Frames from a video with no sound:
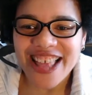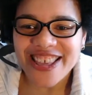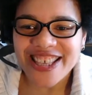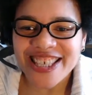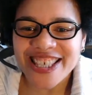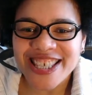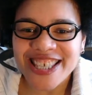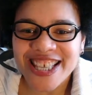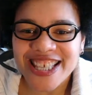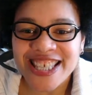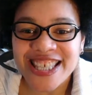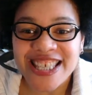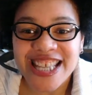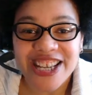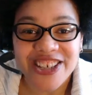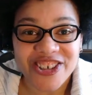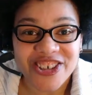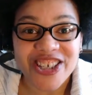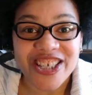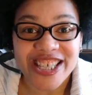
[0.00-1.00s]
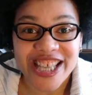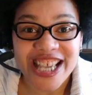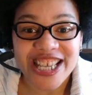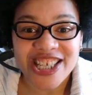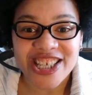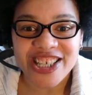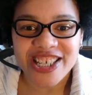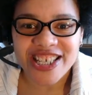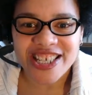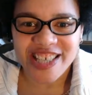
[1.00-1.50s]
This is a
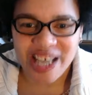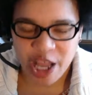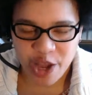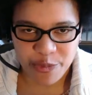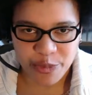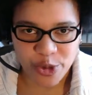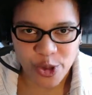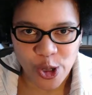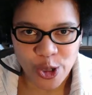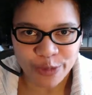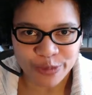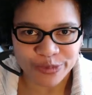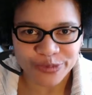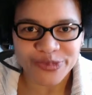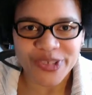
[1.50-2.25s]
standardization example,